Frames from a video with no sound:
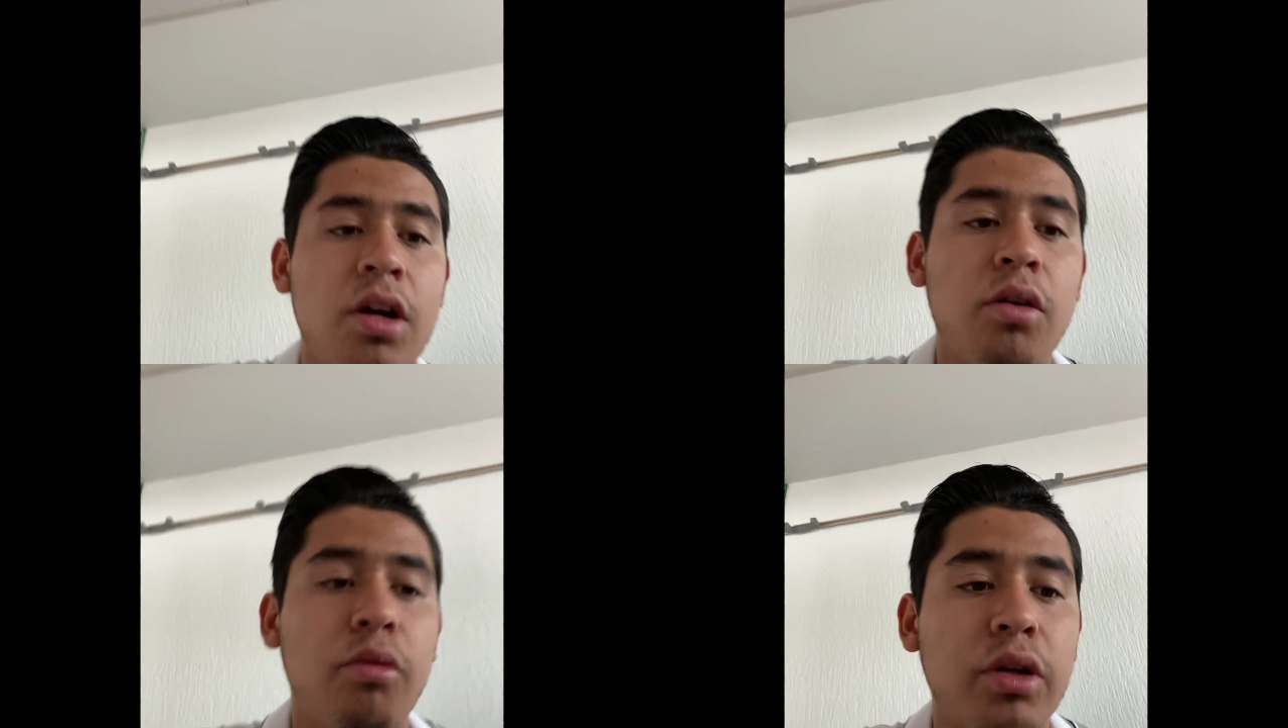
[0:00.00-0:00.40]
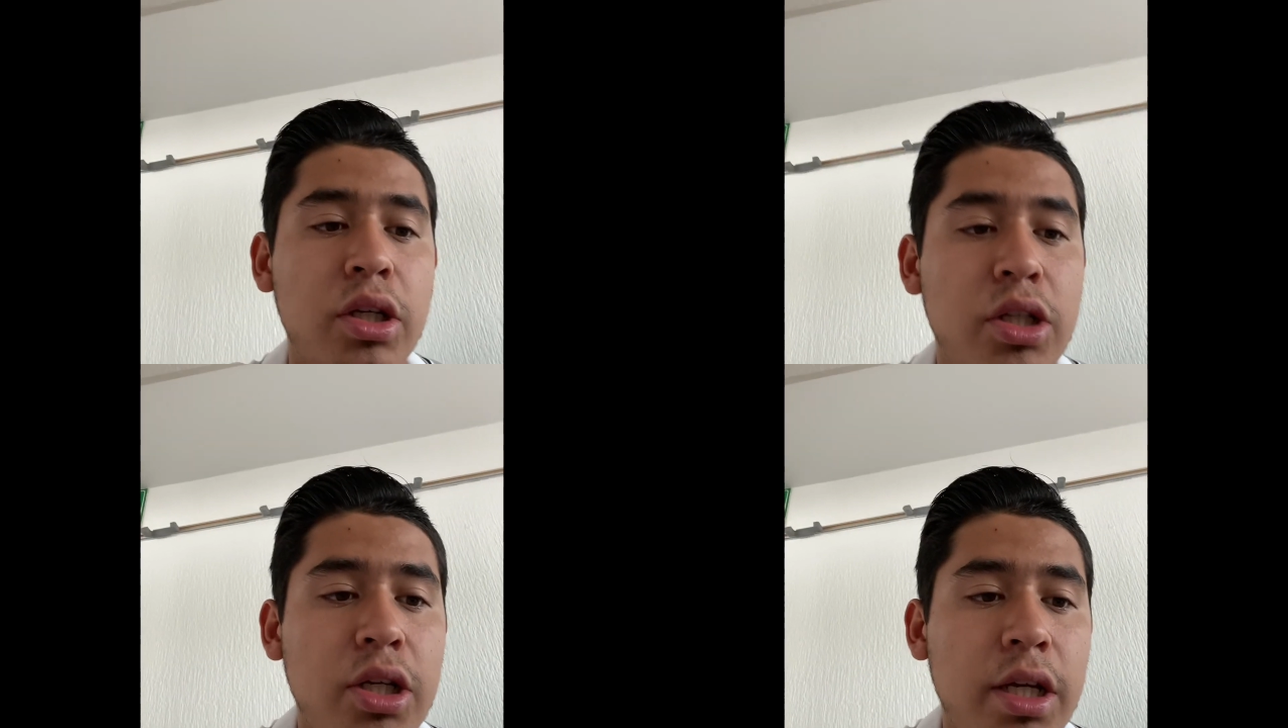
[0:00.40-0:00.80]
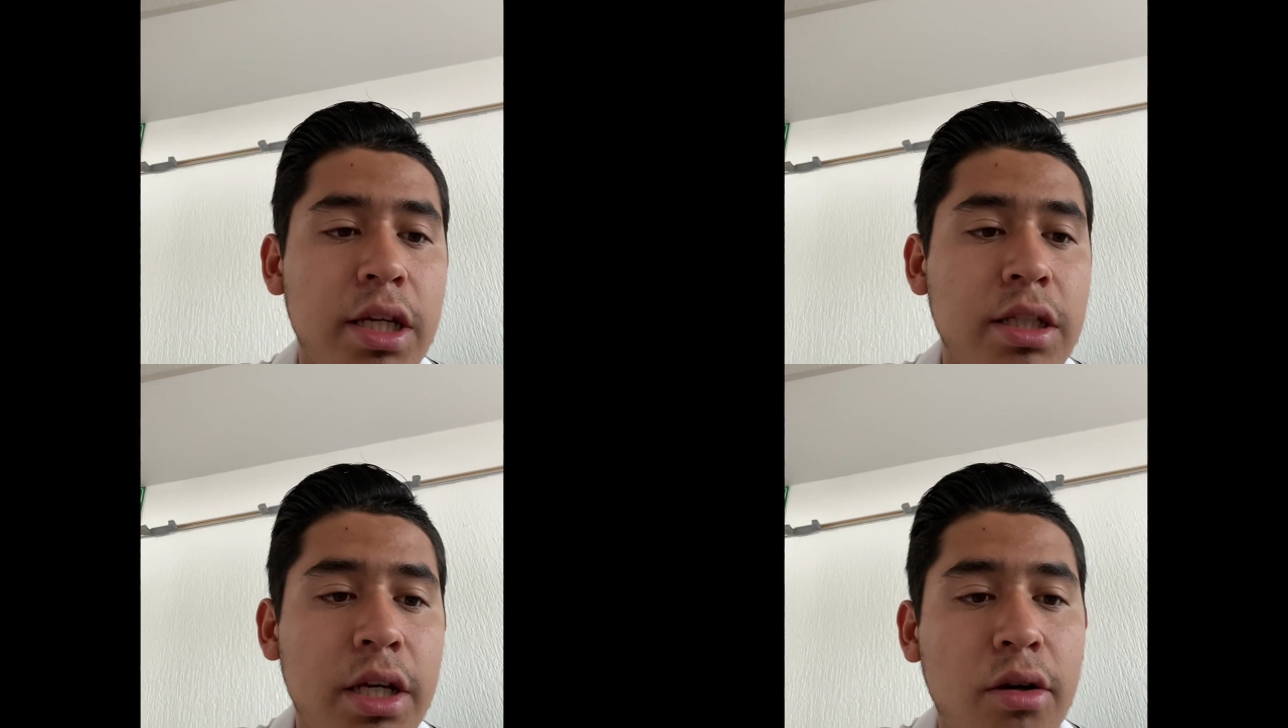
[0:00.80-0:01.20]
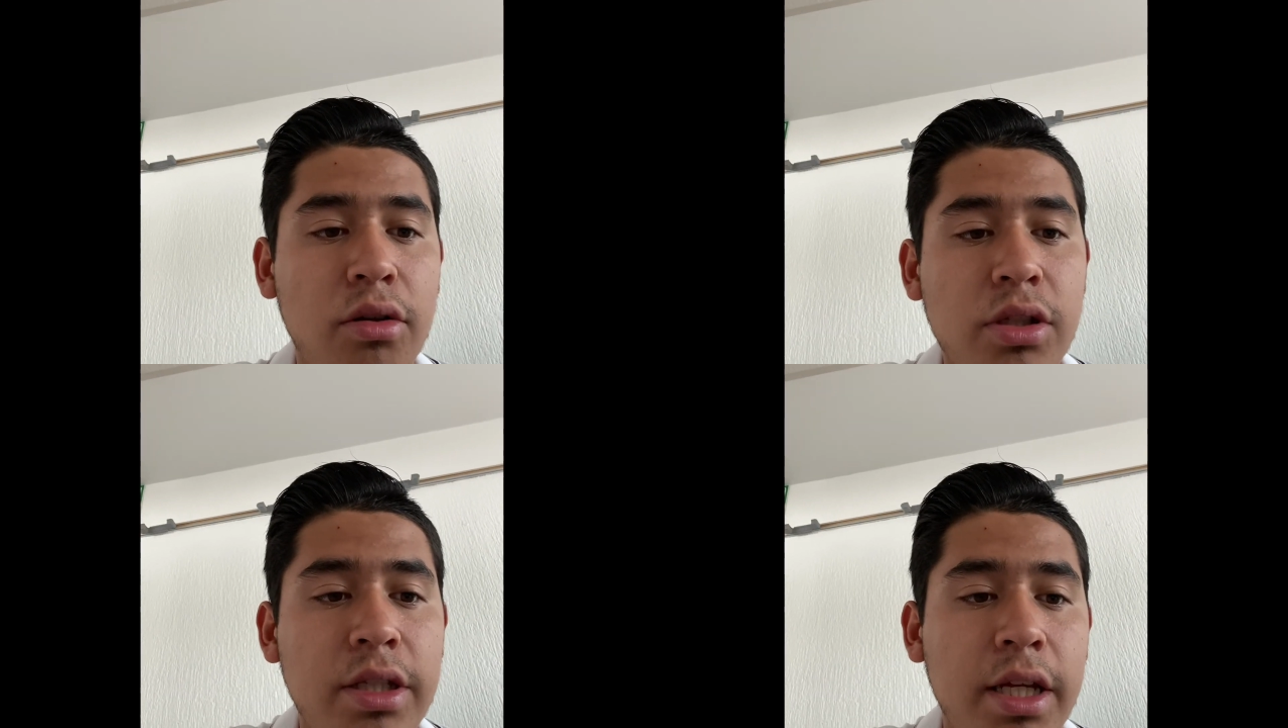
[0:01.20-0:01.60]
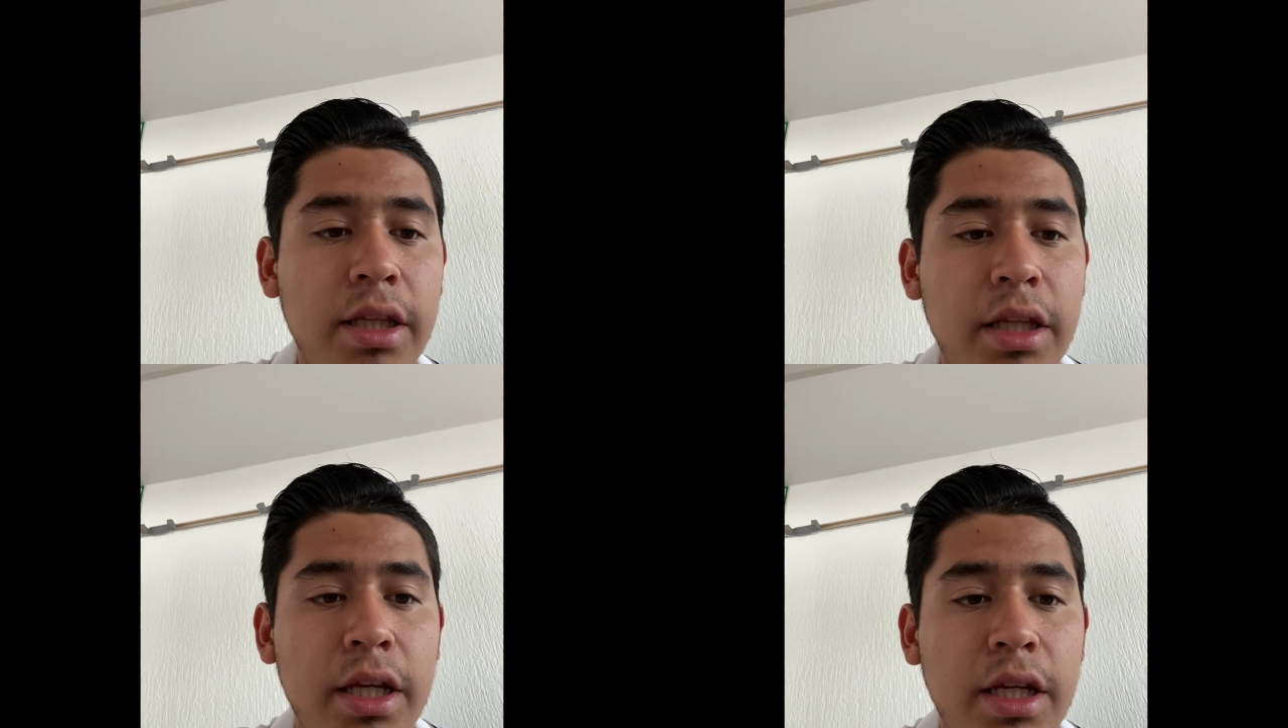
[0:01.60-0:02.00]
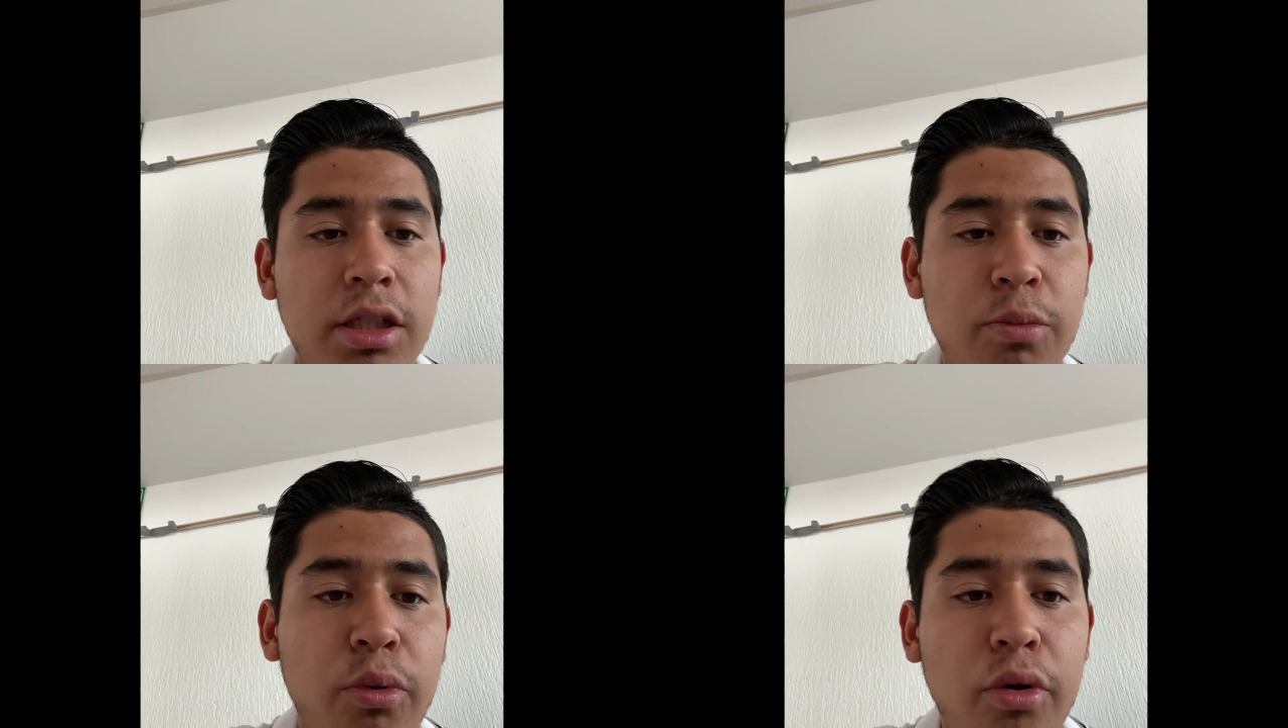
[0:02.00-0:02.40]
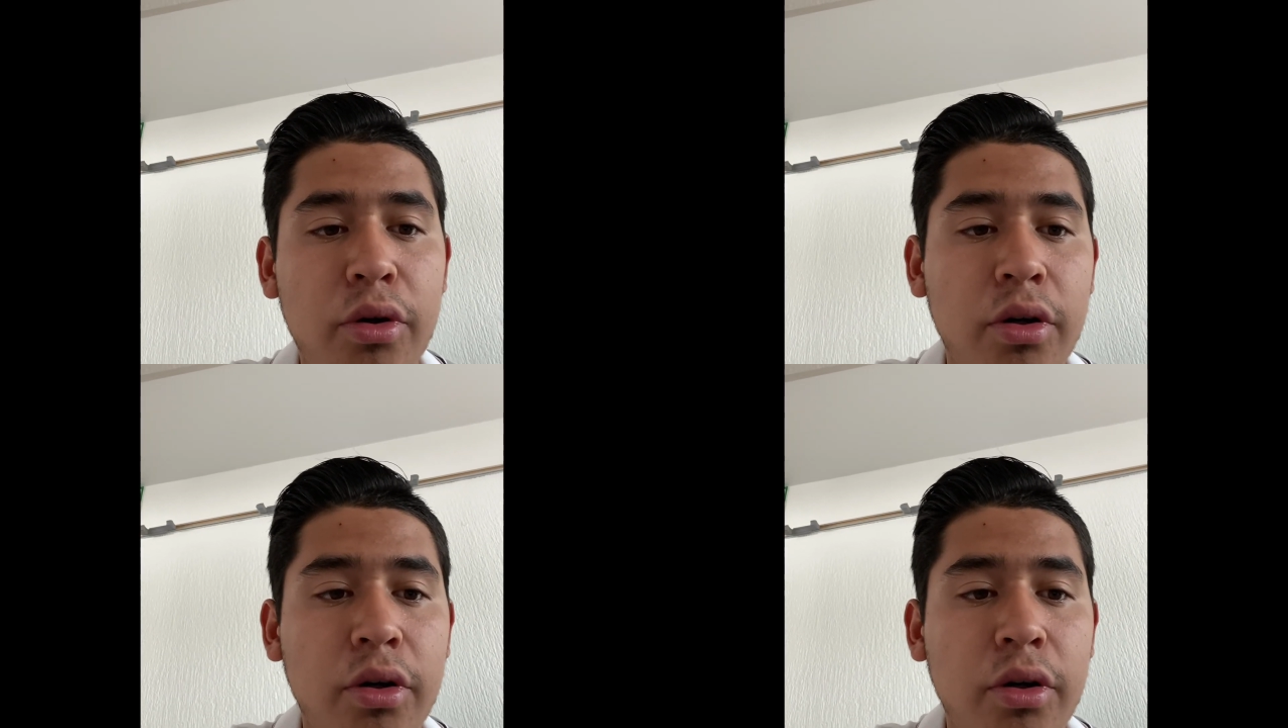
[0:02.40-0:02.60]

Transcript: which is a constant export